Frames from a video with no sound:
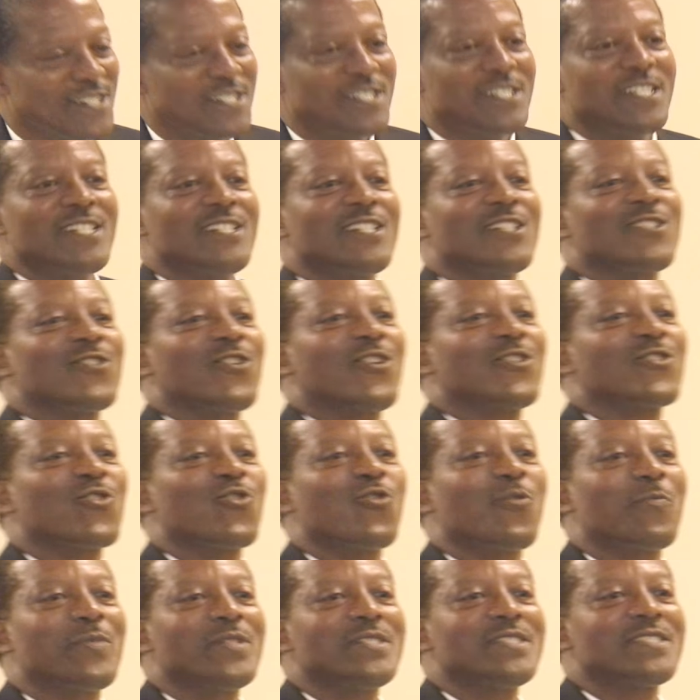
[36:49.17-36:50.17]
until the Lord
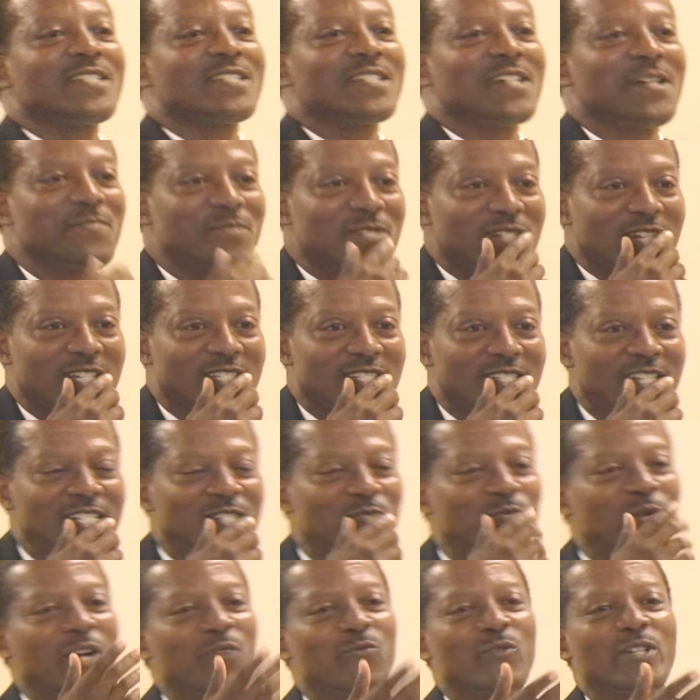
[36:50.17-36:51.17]
opens it up to us.
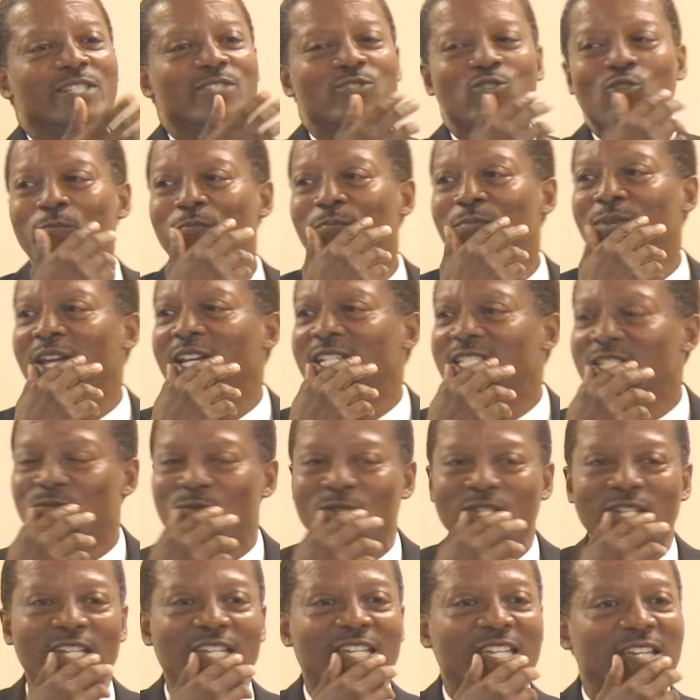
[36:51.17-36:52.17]
That's why we're so blessed
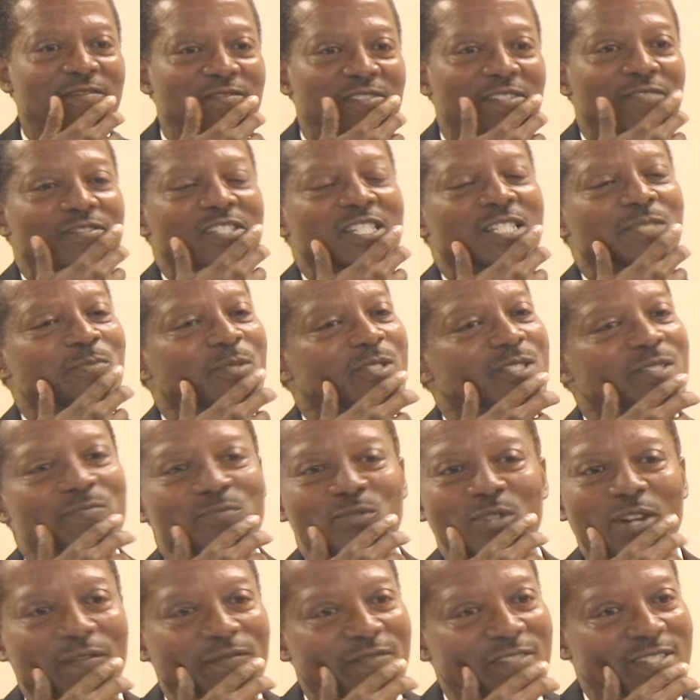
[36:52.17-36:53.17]
with the gift of the spirit of
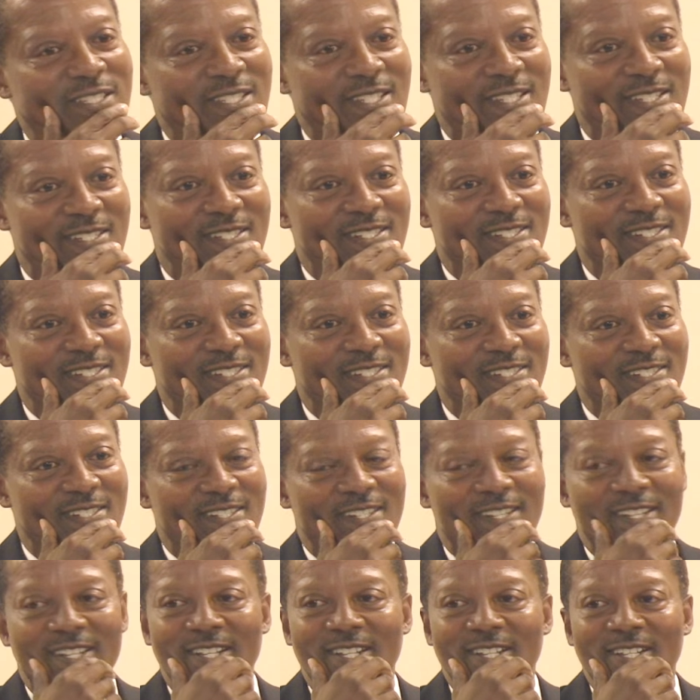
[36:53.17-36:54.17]
prophecy.
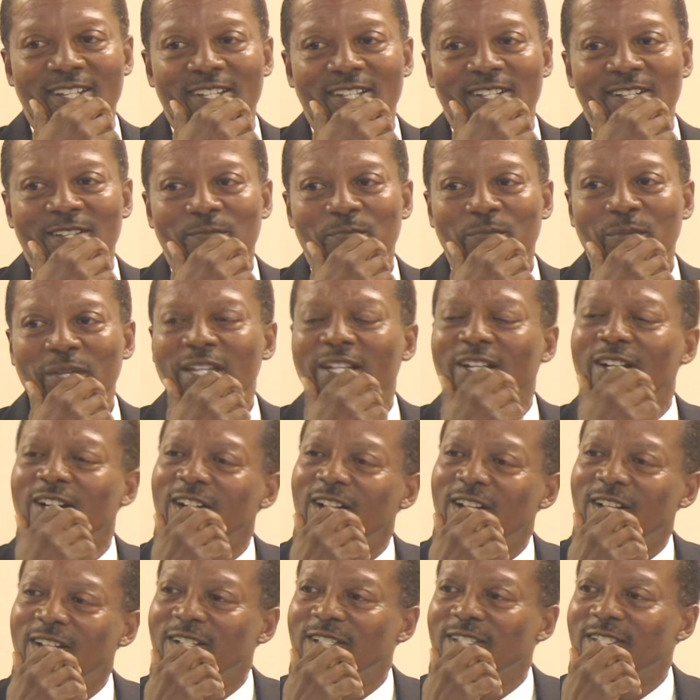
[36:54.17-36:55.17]

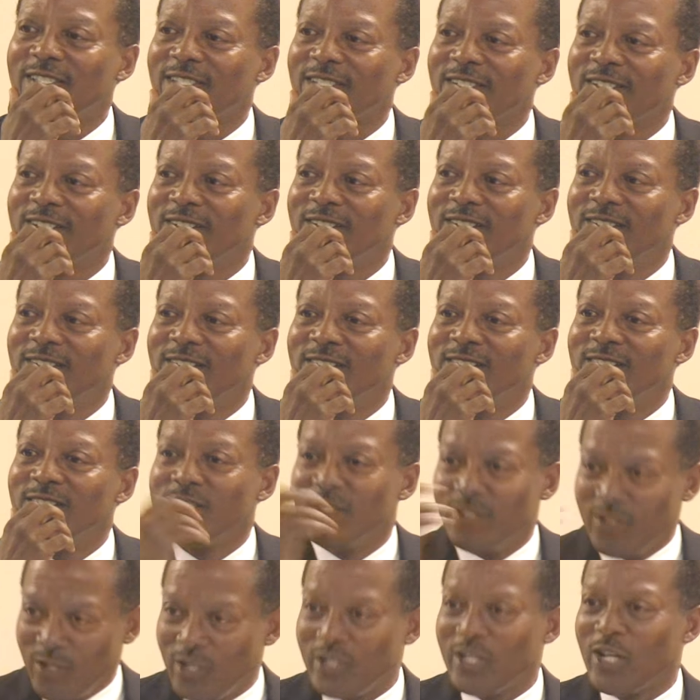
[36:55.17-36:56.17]
Because
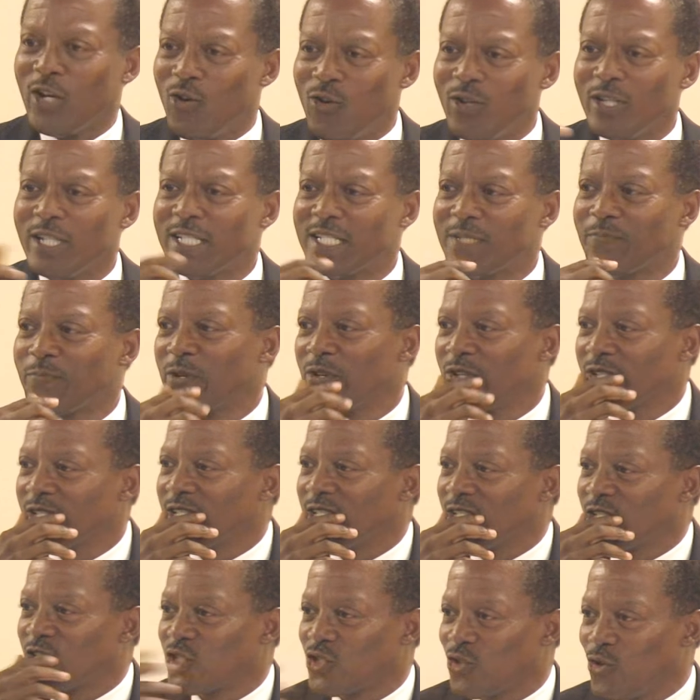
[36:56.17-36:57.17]
you know, the Holy Spirit
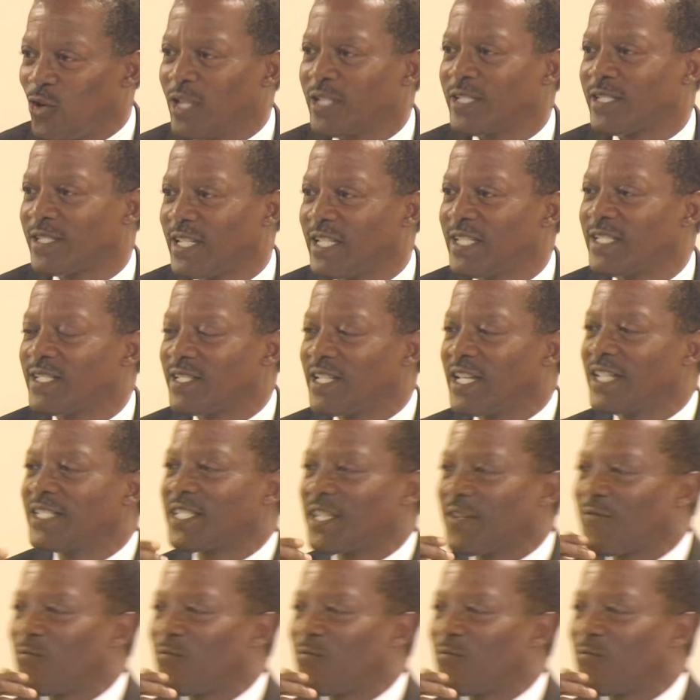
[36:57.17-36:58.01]
could show us these things